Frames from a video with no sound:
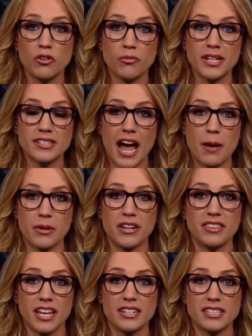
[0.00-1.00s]
movement's
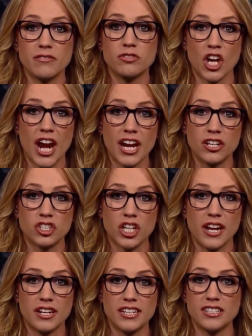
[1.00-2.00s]
happened, things have changed.
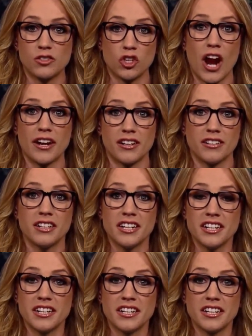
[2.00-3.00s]
And he's trying to
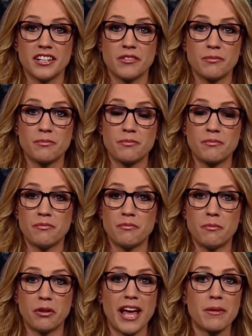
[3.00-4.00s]

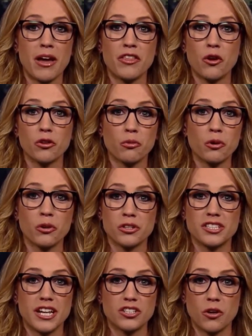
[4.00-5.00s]
play by the old
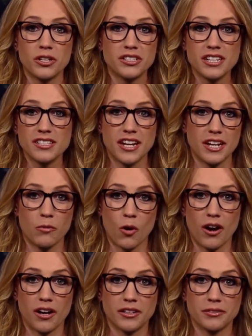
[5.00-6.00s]
rules that don't exist anymore.